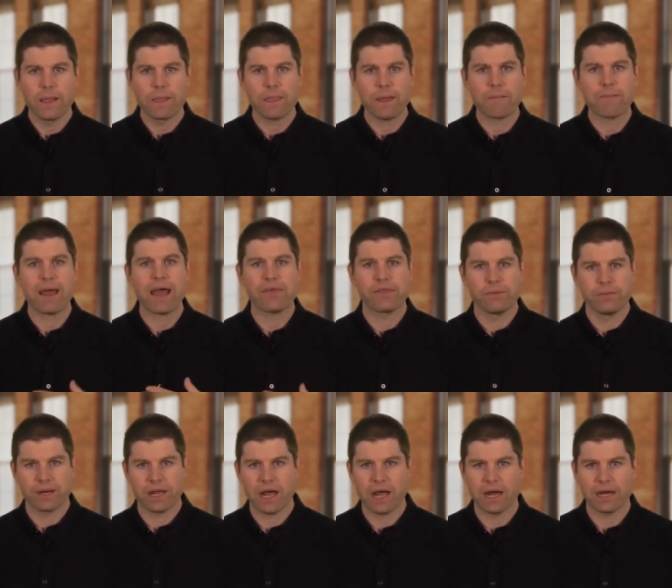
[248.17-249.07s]
that Matthew
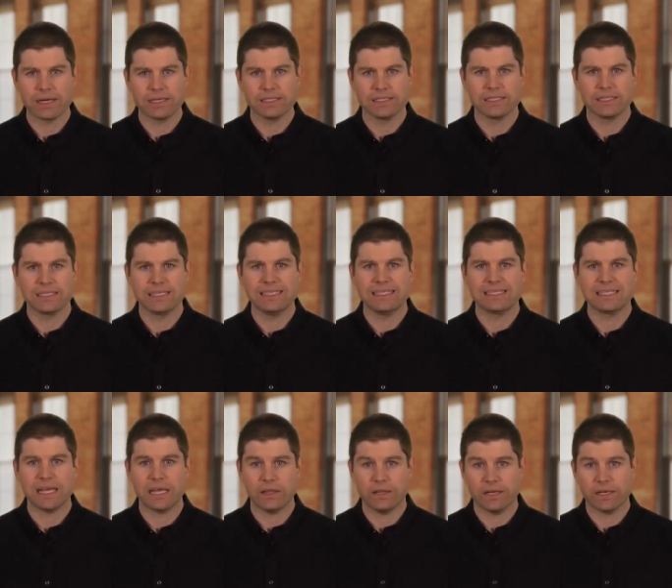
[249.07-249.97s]
McConaughey's
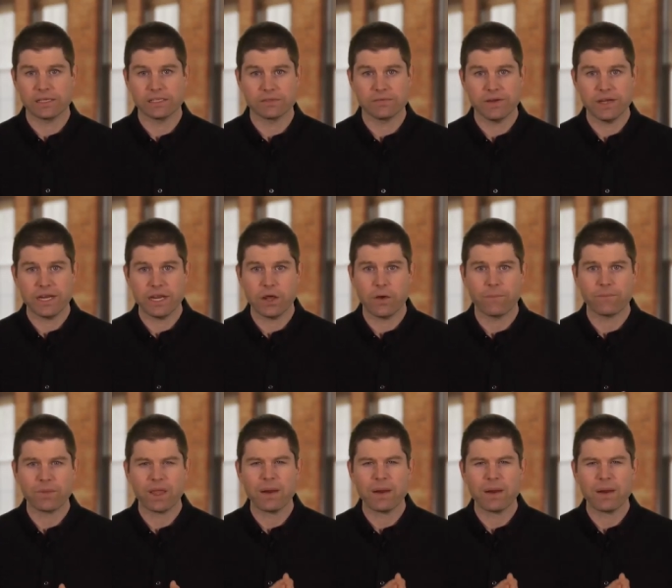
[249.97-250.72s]
telling in this video.